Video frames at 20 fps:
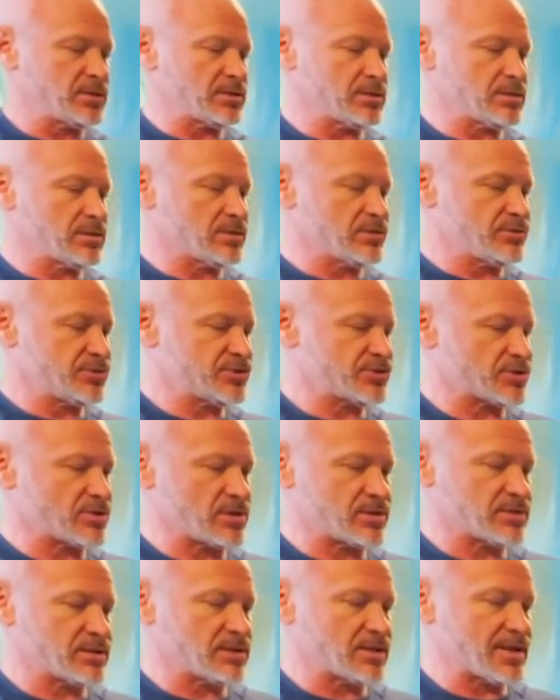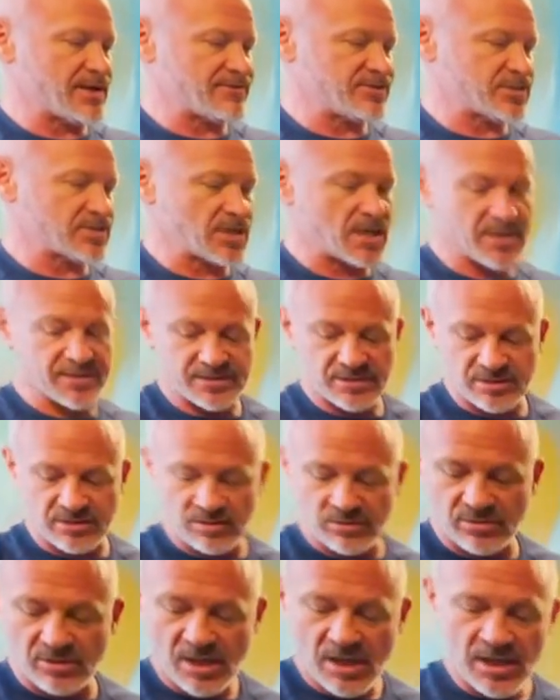a little looser on the left side.
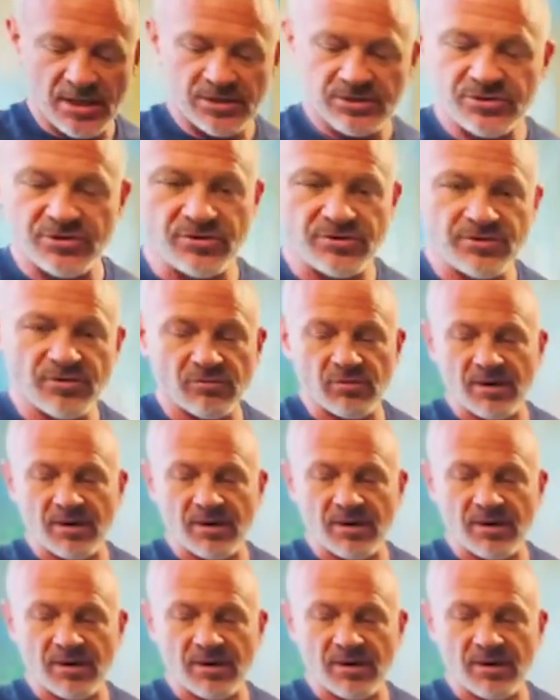So do the